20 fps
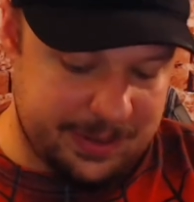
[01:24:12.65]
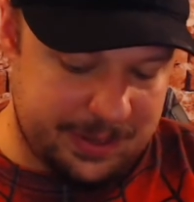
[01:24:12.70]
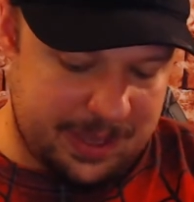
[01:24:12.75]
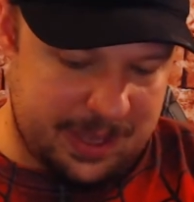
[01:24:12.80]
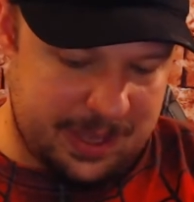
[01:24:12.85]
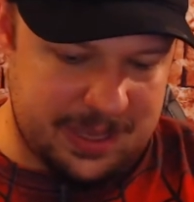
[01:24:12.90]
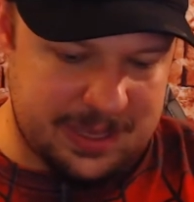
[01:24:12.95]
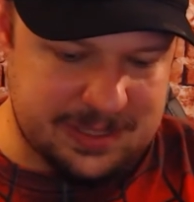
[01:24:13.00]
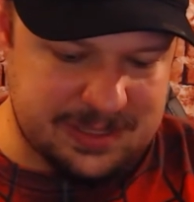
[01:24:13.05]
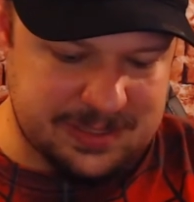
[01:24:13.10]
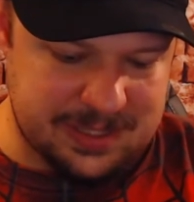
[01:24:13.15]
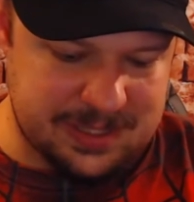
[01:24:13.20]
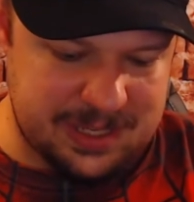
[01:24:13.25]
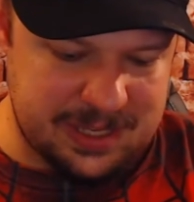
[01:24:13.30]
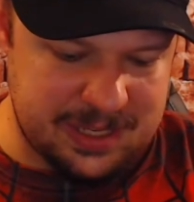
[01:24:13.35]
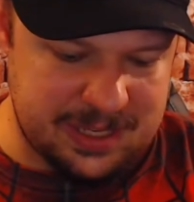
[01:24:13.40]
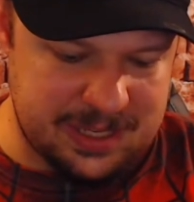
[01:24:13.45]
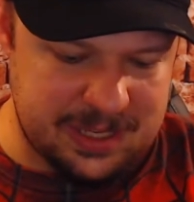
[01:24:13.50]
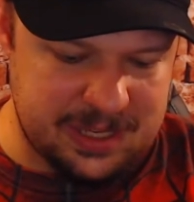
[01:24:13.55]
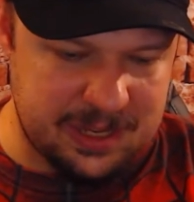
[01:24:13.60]
Is
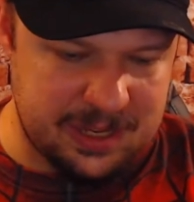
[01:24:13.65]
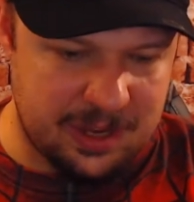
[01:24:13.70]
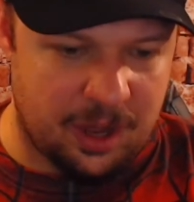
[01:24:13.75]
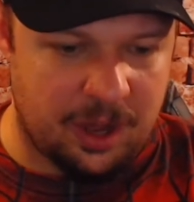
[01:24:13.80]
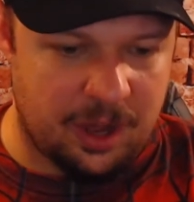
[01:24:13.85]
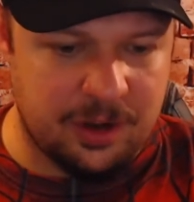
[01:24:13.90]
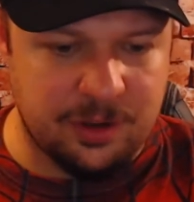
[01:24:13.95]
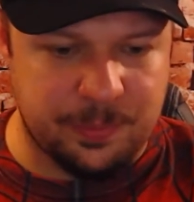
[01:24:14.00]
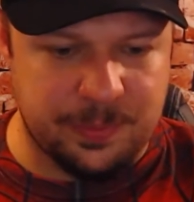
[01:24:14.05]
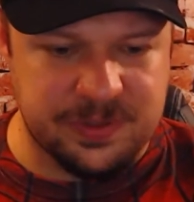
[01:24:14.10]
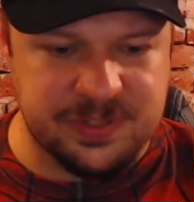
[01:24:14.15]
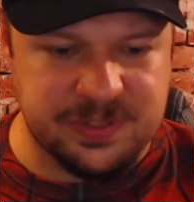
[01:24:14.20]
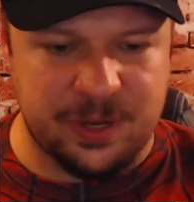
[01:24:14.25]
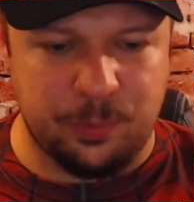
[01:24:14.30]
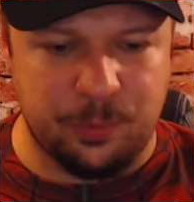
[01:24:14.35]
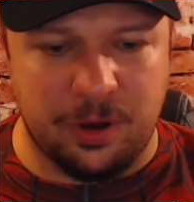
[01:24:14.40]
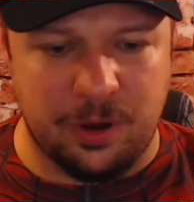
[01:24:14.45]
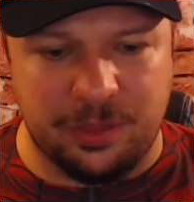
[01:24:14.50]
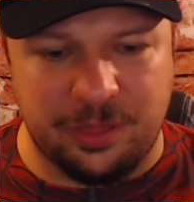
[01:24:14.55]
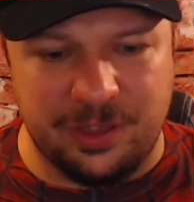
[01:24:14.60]
he one hundred percent
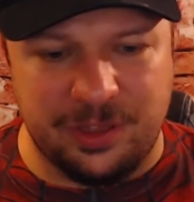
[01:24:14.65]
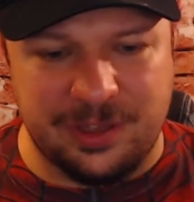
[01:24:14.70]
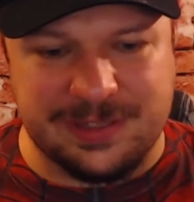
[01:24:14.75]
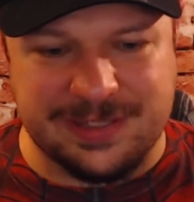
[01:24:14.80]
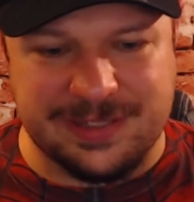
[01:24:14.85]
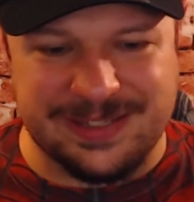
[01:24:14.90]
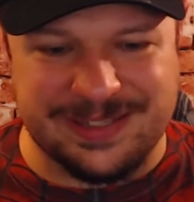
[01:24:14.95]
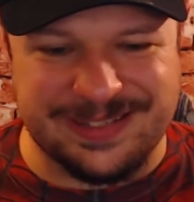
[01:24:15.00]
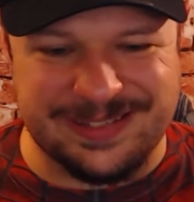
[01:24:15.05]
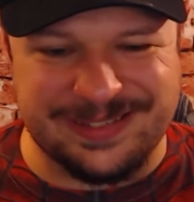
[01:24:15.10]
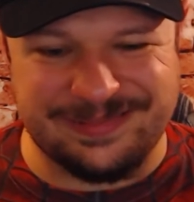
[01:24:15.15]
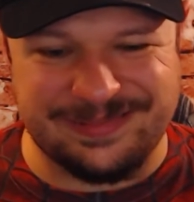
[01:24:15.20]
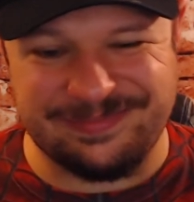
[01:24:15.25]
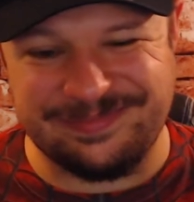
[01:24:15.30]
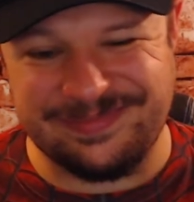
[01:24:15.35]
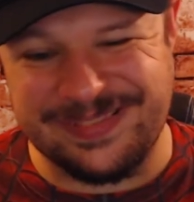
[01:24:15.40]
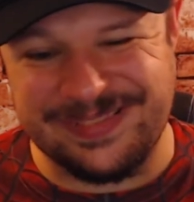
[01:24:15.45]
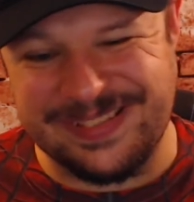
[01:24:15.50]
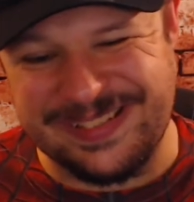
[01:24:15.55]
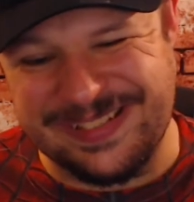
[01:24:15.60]
worth it?
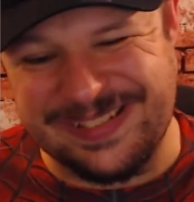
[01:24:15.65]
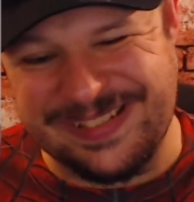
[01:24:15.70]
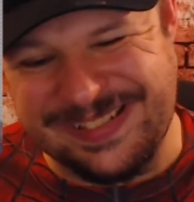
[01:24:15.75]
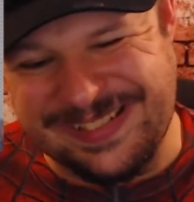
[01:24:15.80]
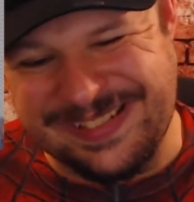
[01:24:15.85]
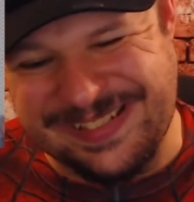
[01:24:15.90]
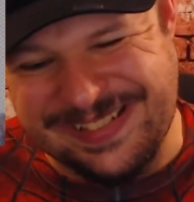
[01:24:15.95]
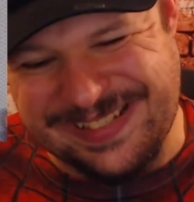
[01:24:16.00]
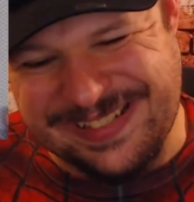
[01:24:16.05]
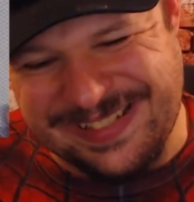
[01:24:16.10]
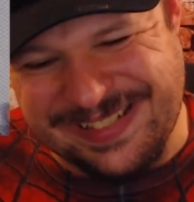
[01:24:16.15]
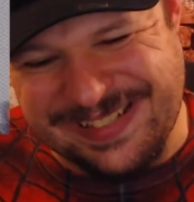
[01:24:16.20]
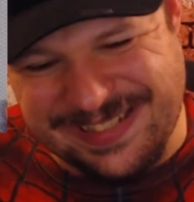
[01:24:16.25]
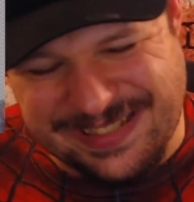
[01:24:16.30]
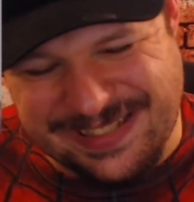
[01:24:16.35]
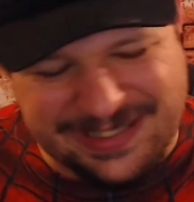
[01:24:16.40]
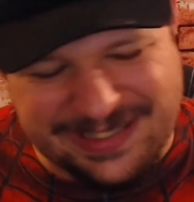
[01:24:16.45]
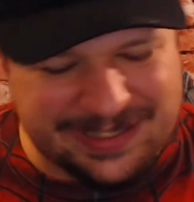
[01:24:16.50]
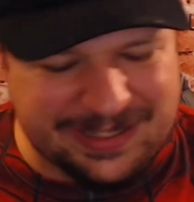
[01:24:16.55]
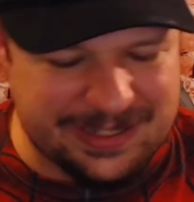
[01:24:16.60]

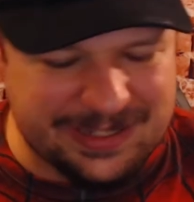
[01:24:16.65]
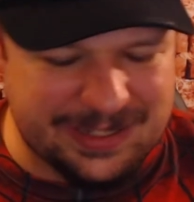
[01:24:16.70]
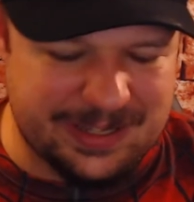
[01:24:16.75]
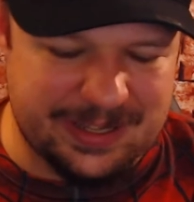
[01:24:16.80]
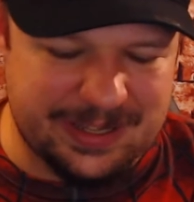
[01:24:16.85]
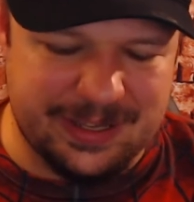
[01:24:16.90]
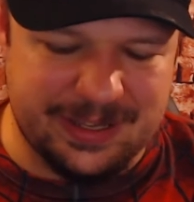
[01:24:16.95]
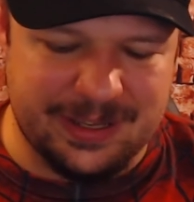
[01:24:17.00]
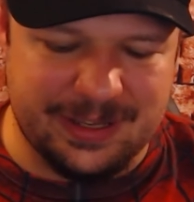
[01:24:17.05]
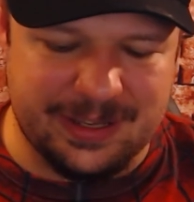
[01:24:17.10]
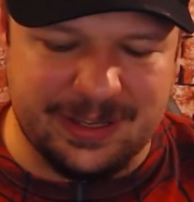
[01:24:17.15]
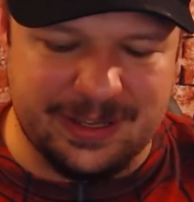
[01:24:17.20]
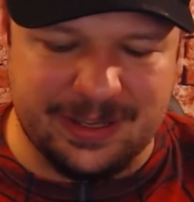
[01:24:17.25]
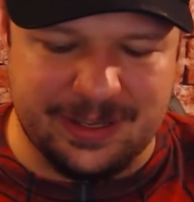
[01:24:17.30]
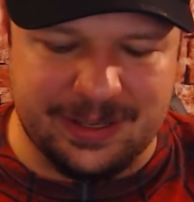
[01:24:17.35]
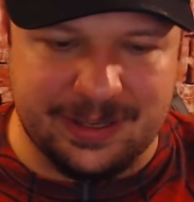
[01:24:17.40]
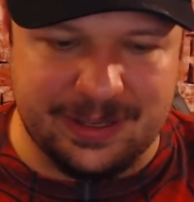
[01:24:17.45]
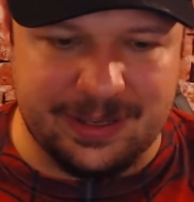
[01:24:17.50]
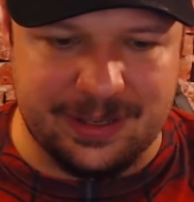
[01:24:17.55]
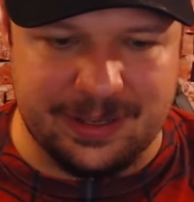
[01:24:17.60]

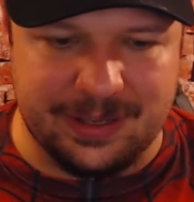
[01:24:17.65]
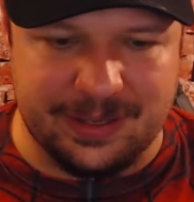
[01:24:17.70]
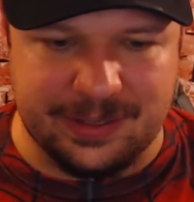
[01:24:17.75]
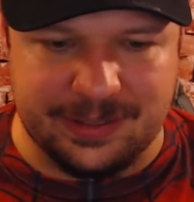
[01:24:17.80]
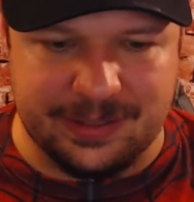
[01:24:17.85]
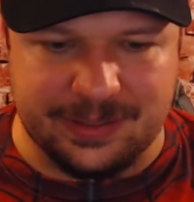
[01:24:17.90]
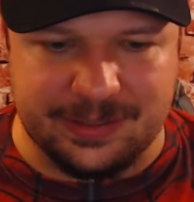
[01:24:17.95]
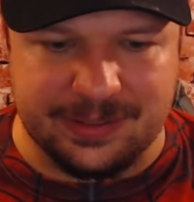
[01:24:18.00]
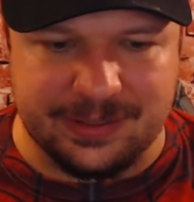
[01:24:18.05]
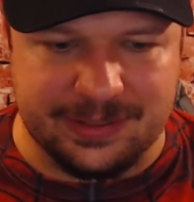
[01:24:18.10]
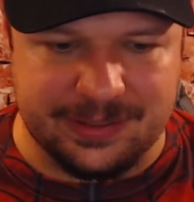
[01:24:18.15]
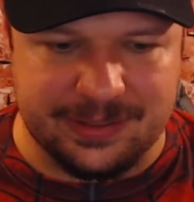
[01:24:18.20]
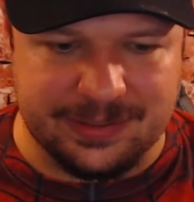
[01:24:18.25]
Yeah.